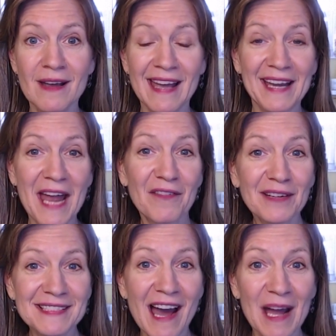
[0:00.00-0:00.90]
and every
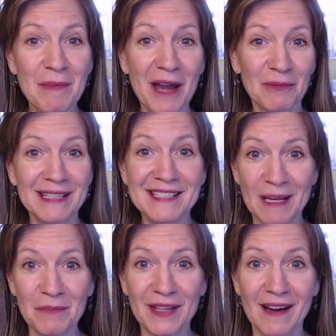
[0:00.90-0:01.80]
time I read
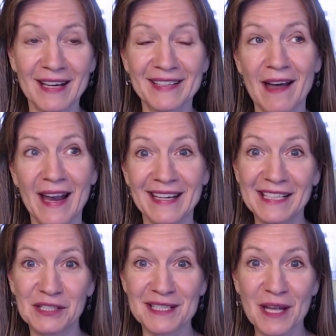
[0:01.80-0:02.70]
something online, it
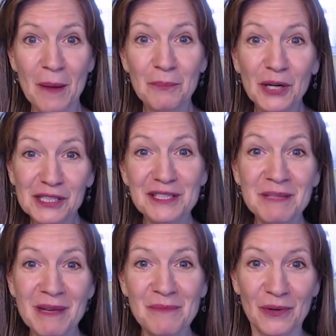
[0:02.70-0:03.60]
just pushes
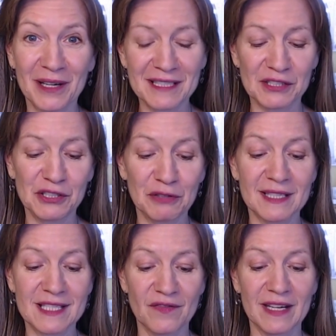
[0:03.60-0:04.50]
me more to shoot
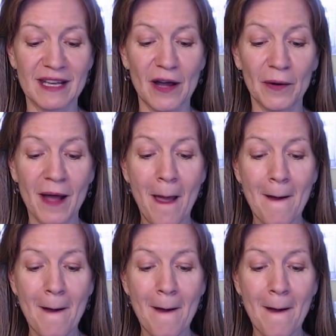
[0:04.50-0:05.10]
this video.